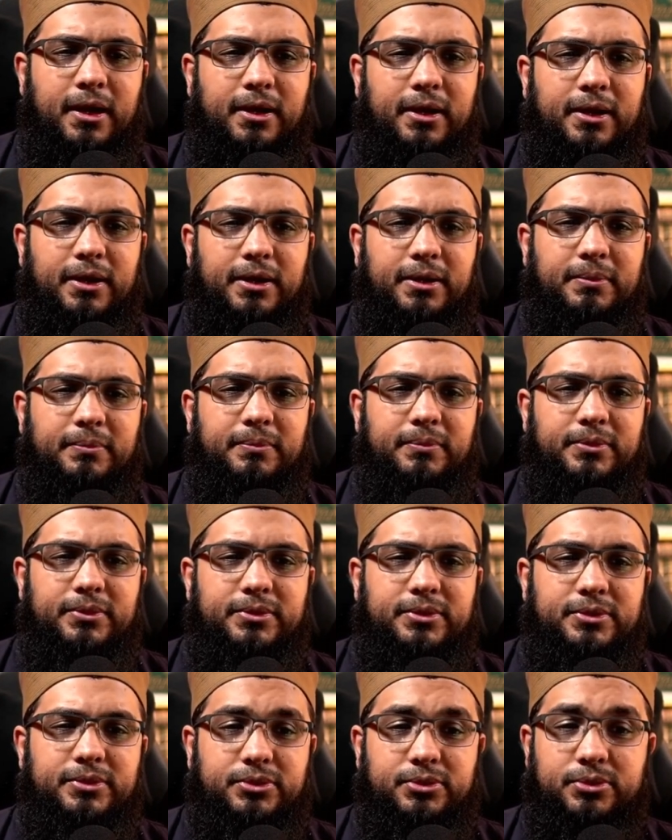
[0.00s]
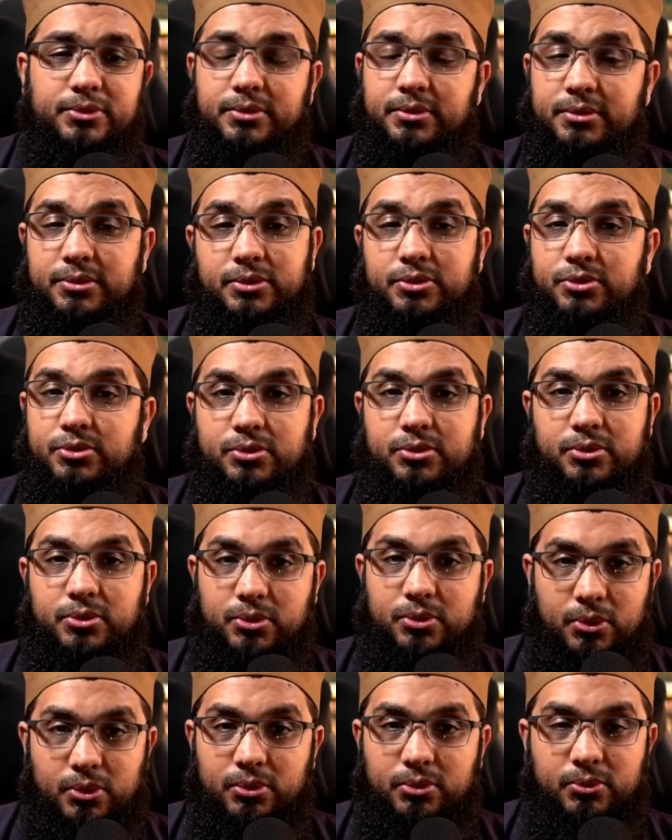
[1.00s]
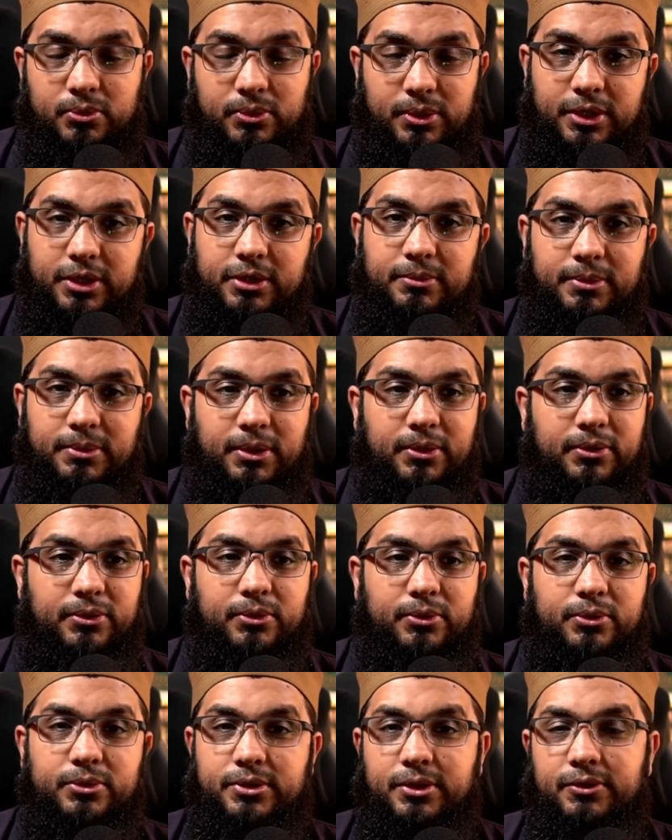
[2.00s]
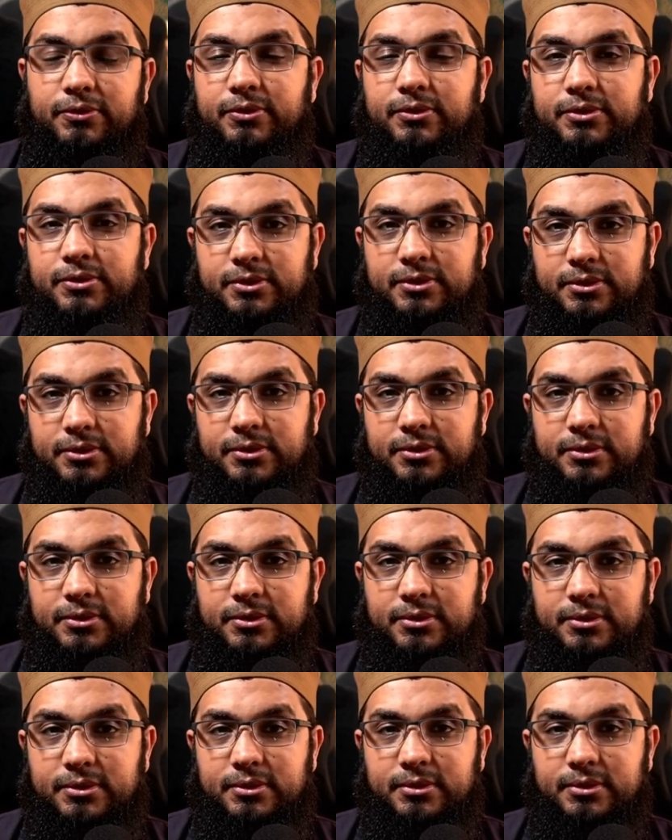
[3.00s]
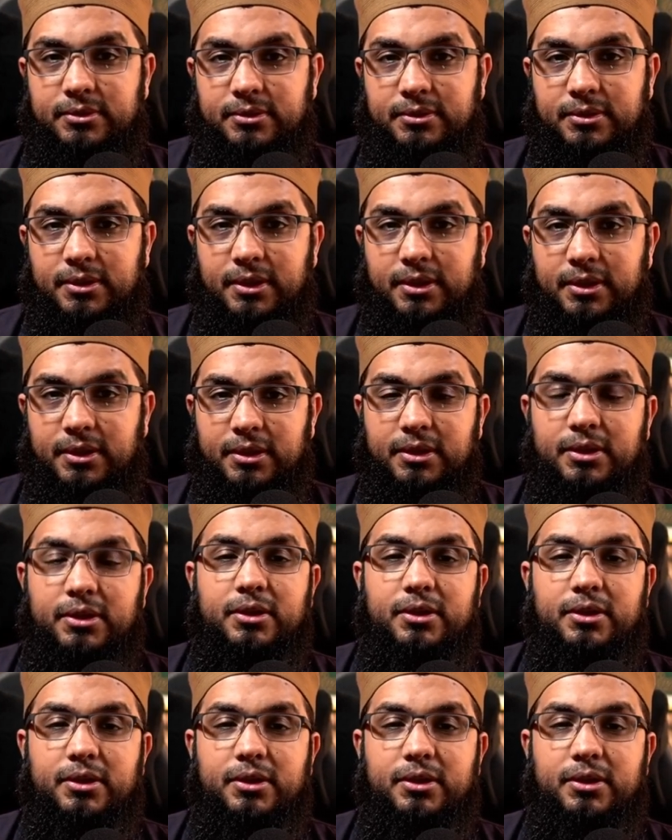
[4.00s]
Um, so just don't worry about those differences, right?